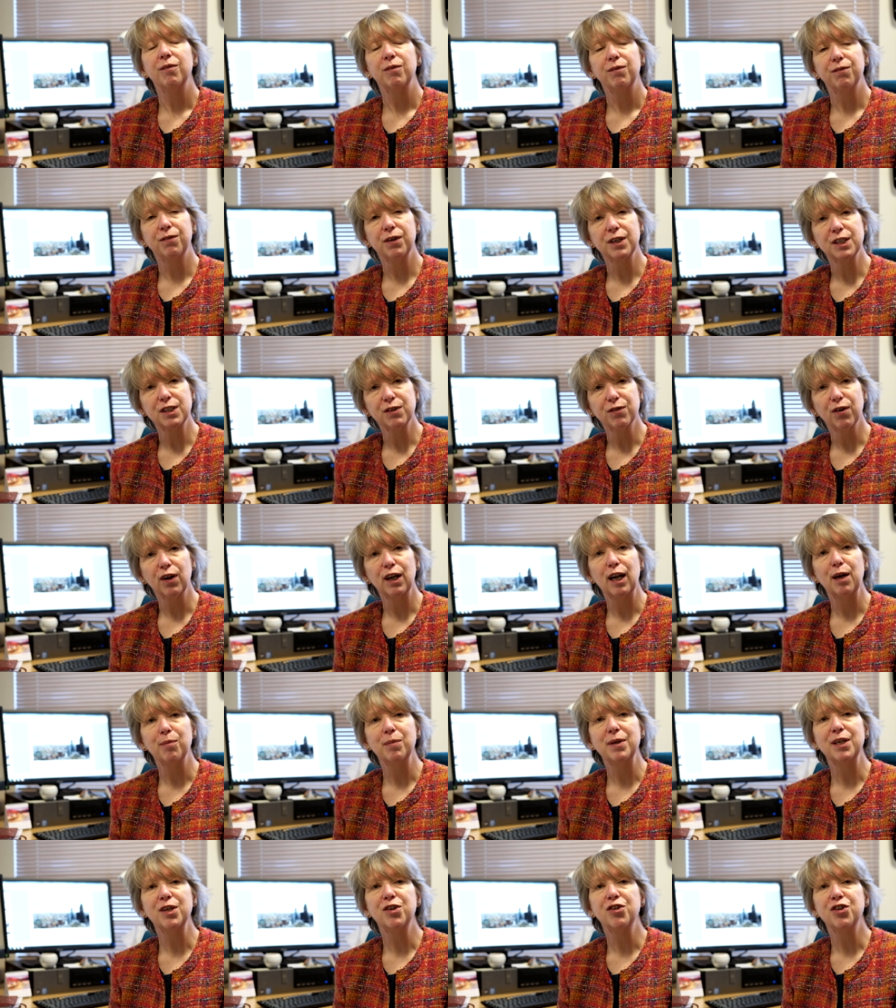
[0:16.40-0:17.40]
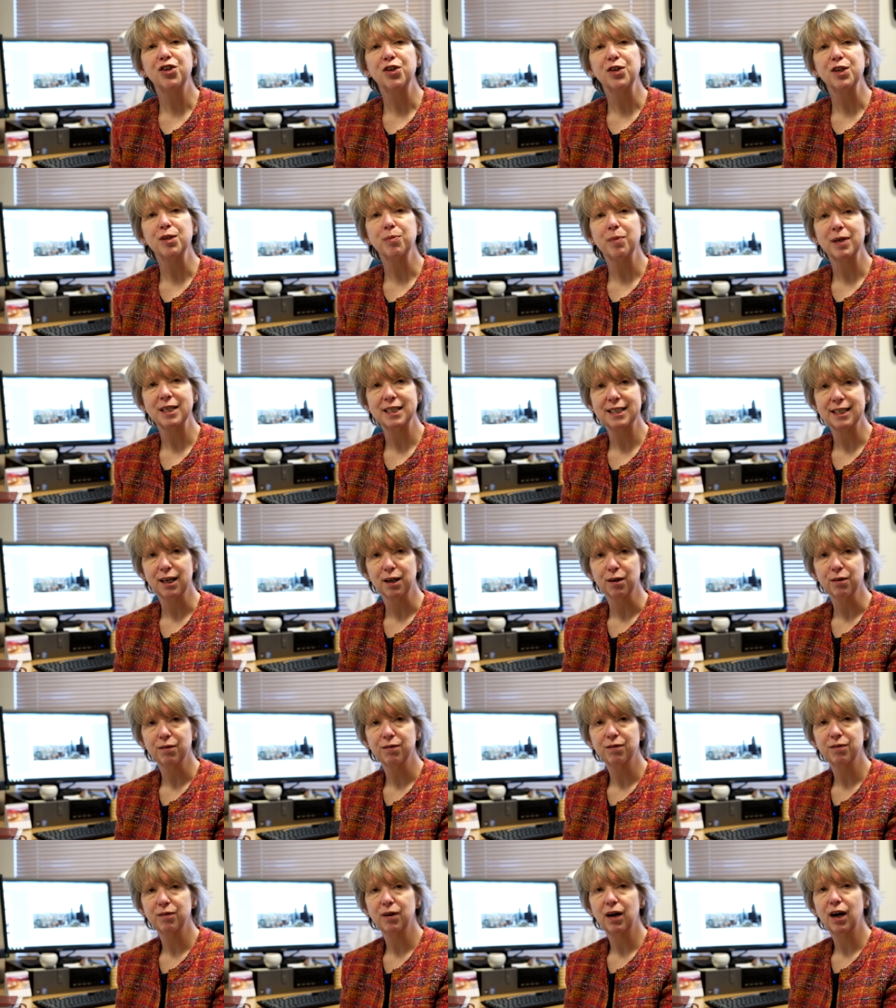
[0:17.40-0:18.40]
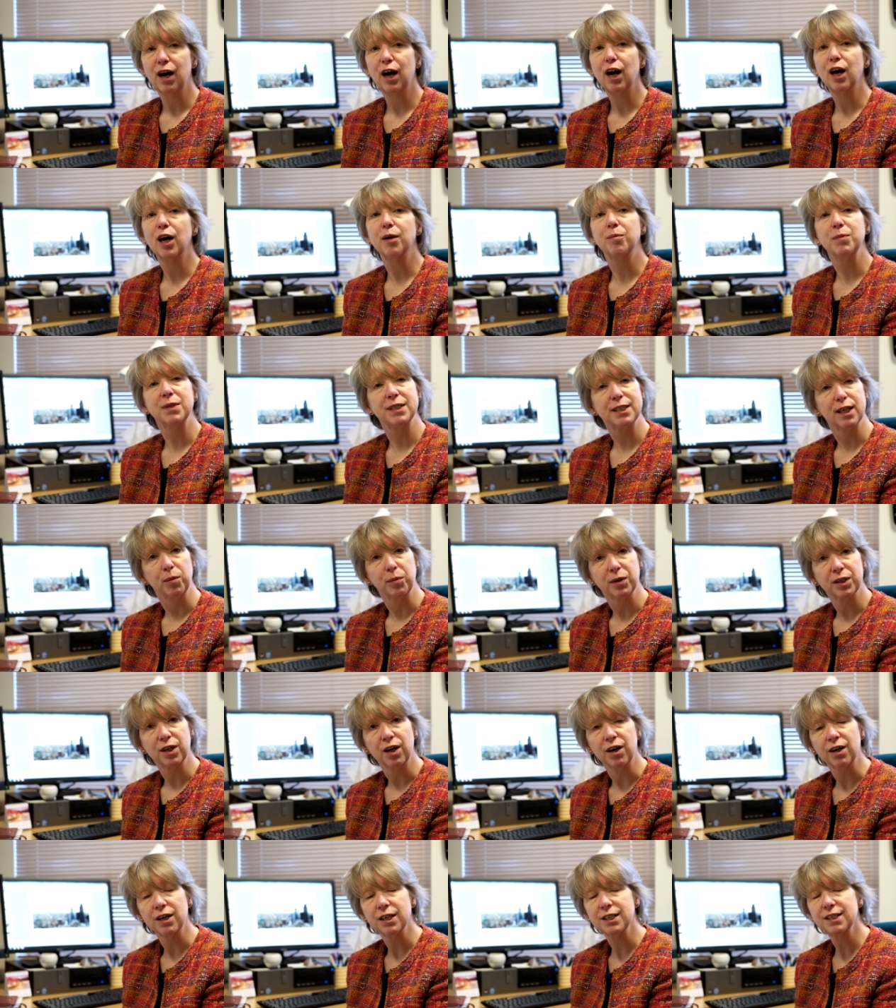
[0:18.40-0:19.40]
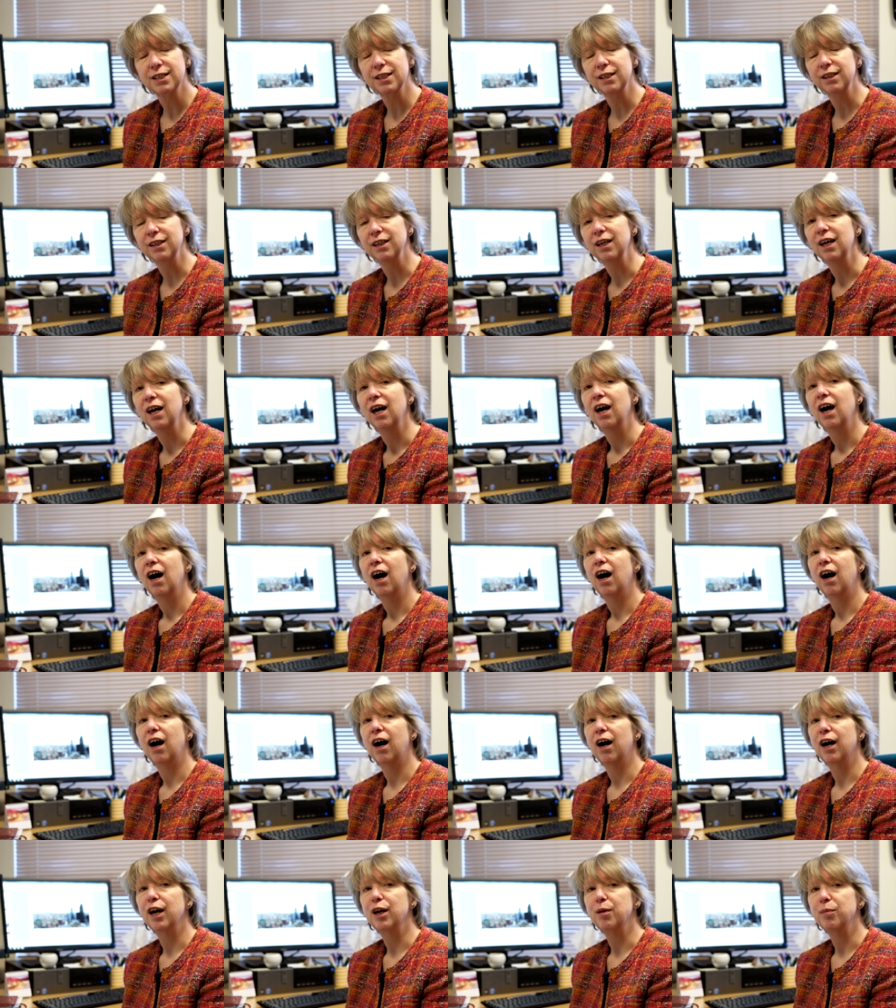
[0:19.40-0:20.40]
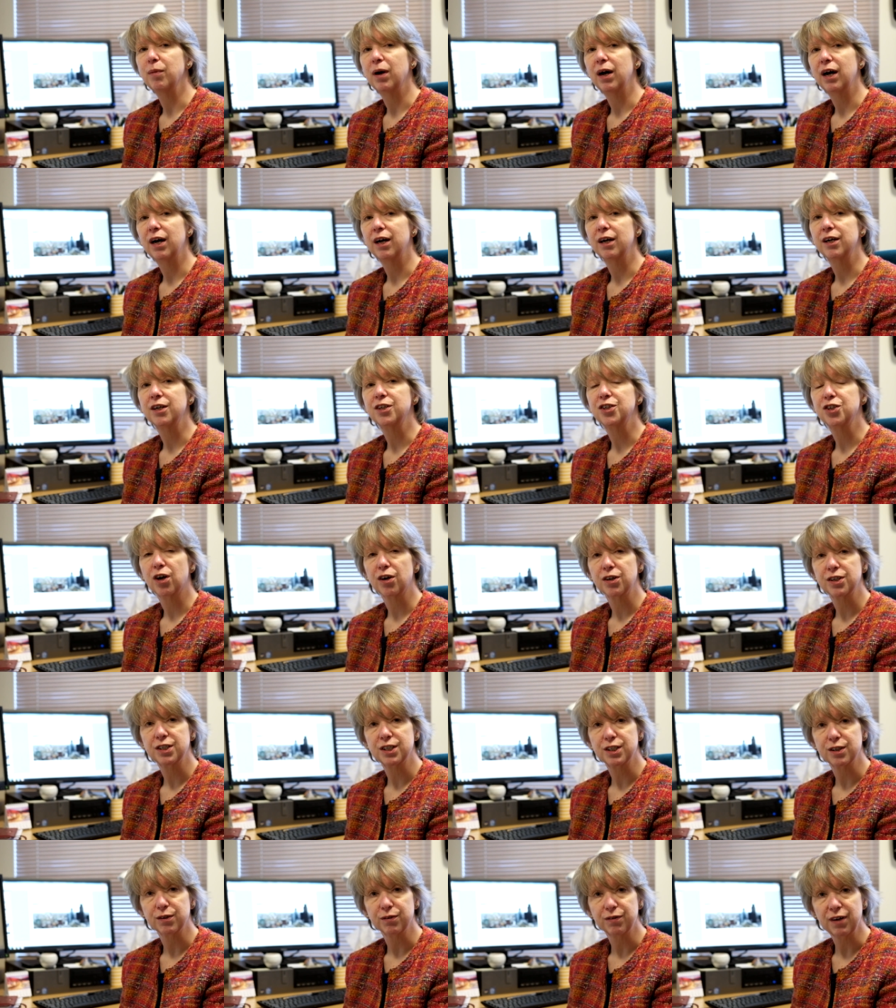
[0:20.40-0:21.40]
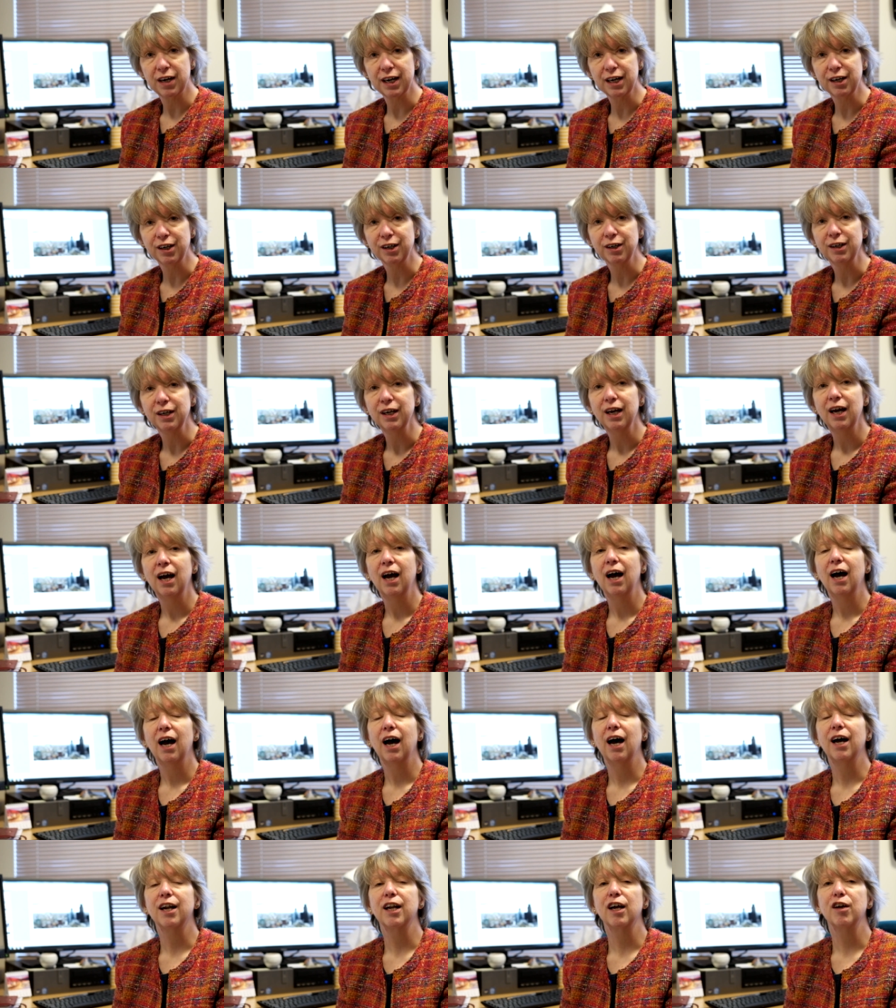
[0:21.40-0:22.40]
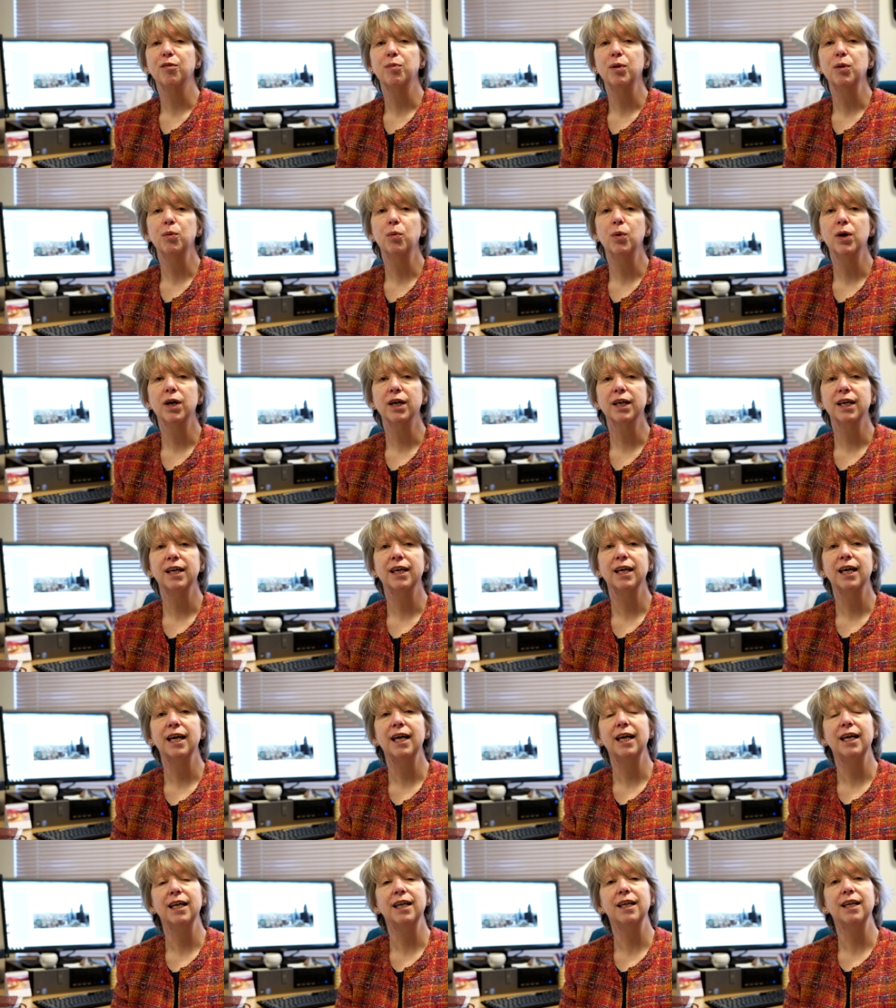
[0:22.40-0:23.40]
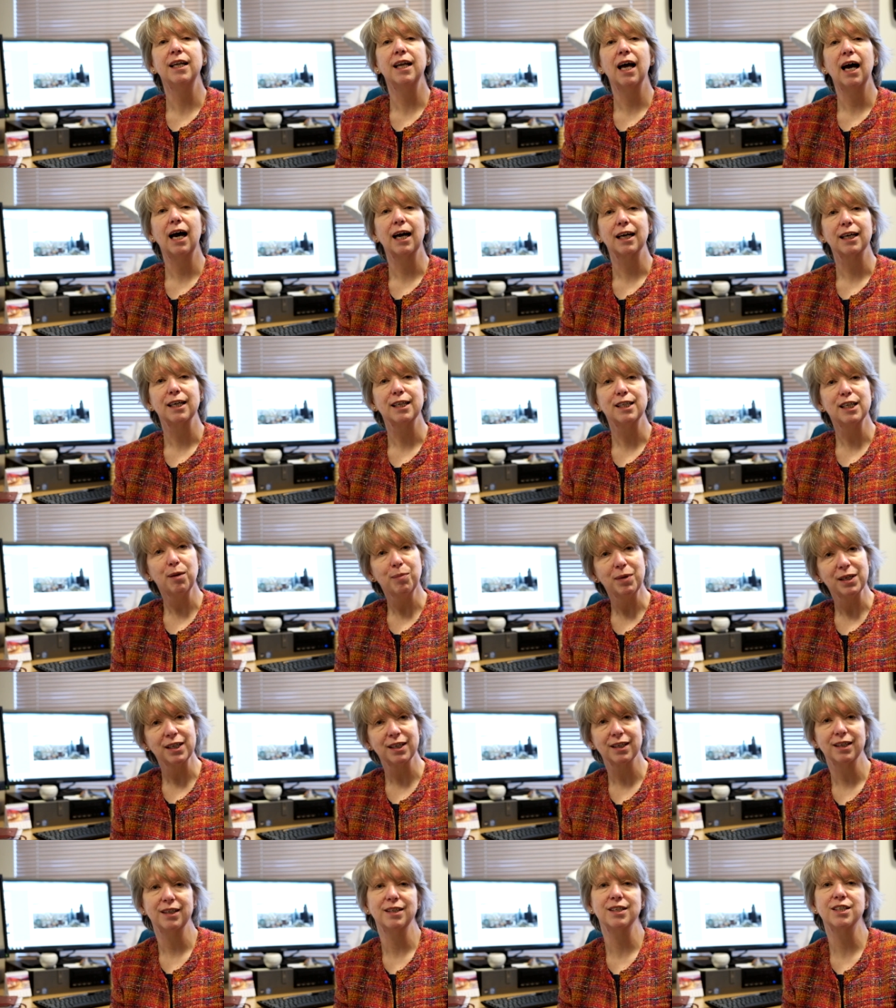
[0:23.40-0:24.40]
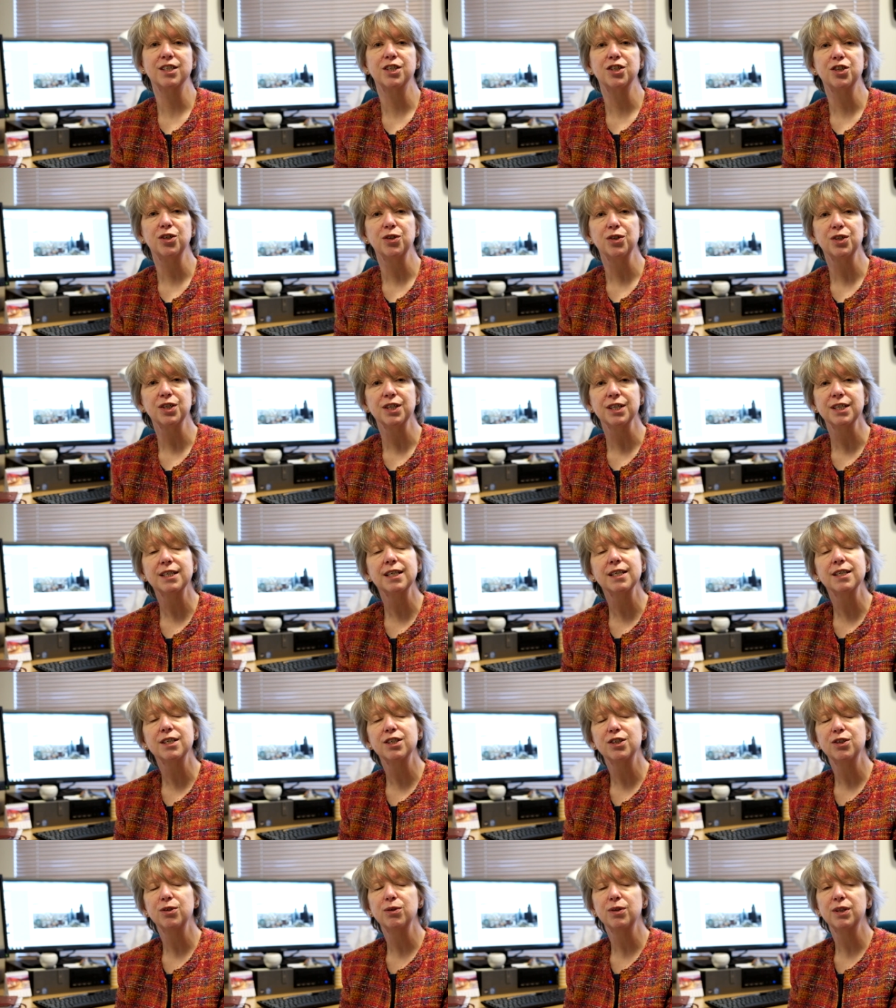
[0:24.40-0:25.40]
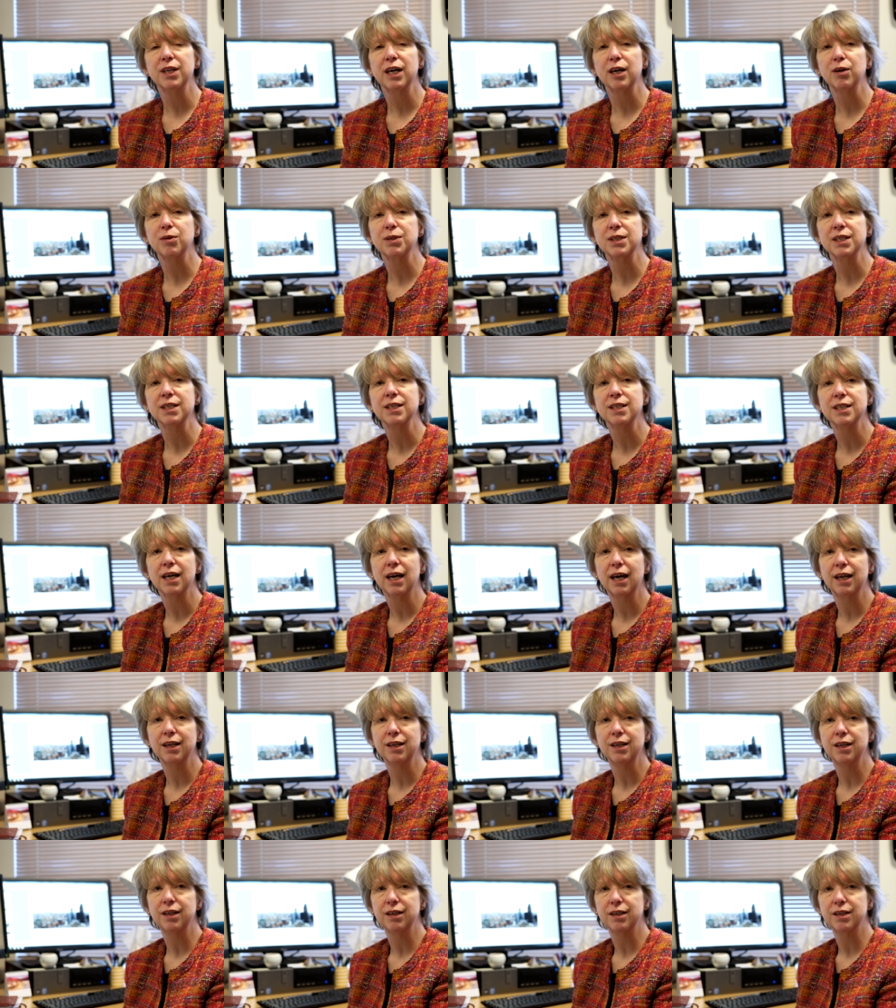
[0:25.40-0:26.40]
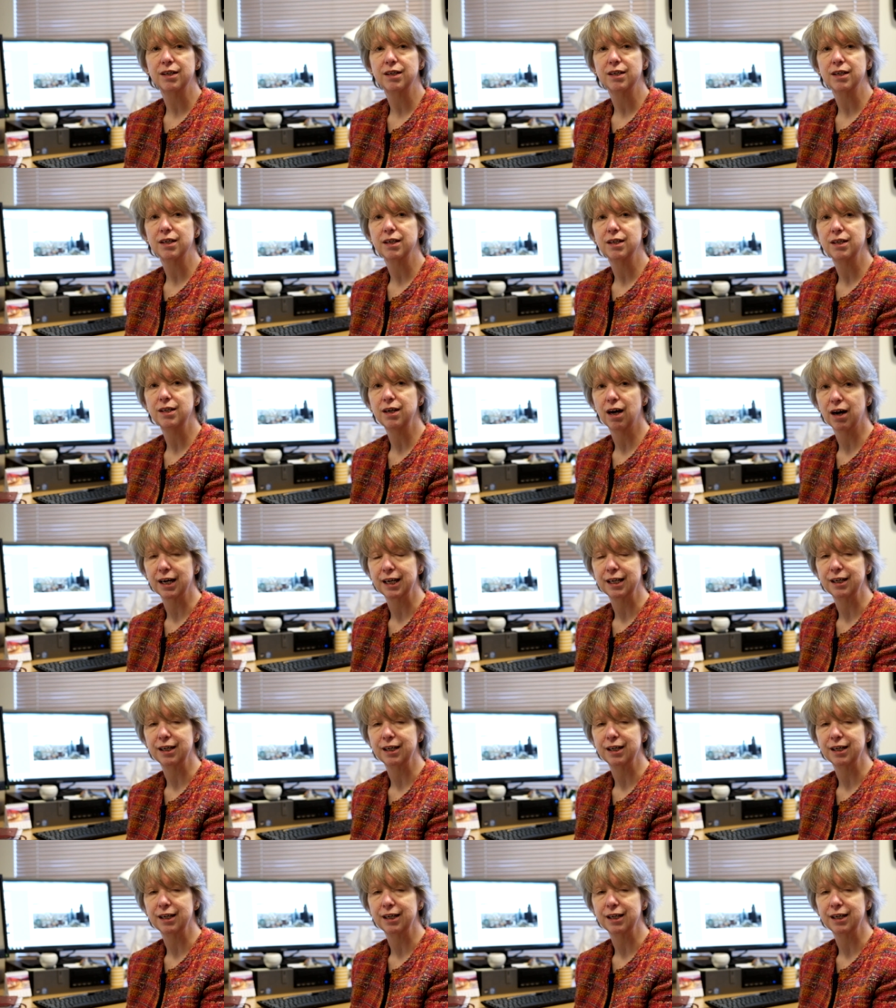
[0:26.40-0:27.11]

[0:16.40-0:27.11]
First of all, let me introduce myself. I'm Selma Carson, I'm a chartered surveyor and I've been working in academic institutions since 2009.